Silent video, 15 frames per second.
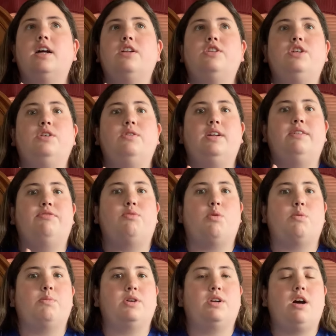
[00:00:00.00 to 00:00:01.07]
Do you need
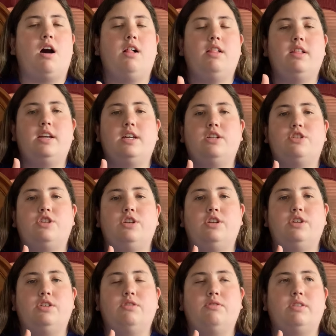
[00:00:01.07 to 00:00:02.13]
former knowledge? Do
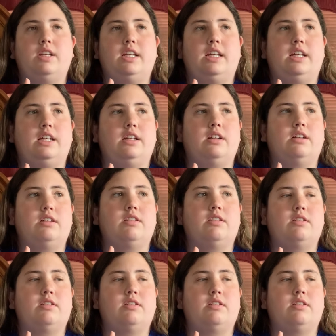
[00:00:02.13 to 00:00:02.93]
you need